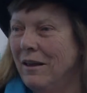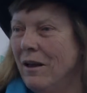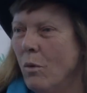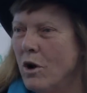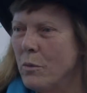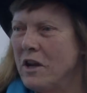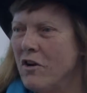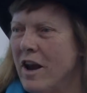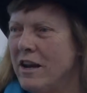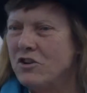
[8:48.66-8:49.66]
What, are we
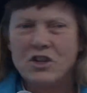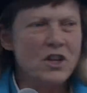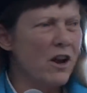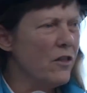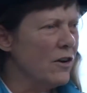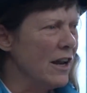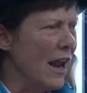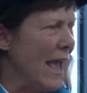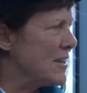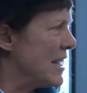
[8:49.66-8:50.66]
creating just another little
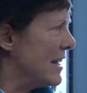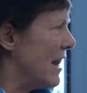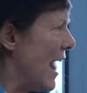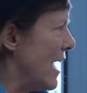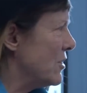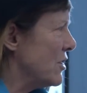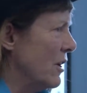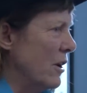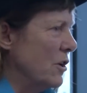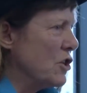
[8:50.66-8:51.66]
asset class
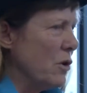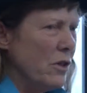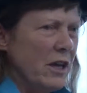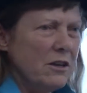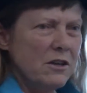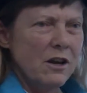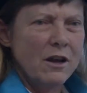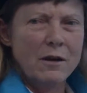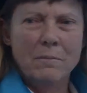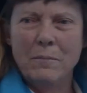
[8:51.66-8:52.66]
so that
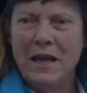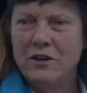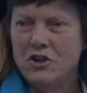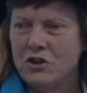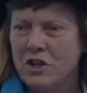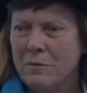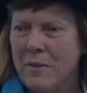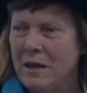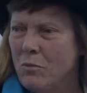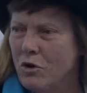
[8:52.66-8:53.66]
managers can
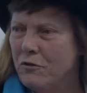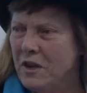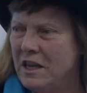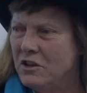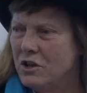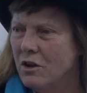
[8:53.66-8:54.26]
make more fees?